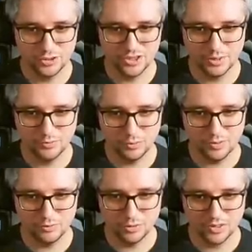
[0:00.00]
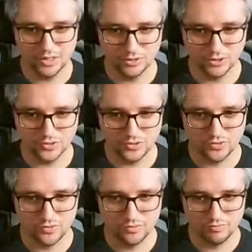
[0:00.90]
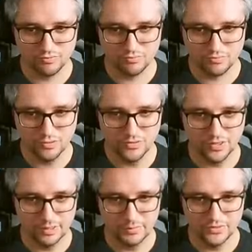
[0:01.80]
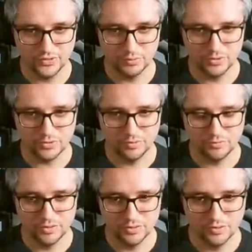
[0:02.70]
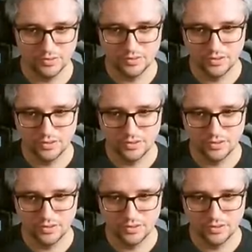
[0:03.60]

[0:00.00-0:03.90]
seemed to be working just until I messed up the combo.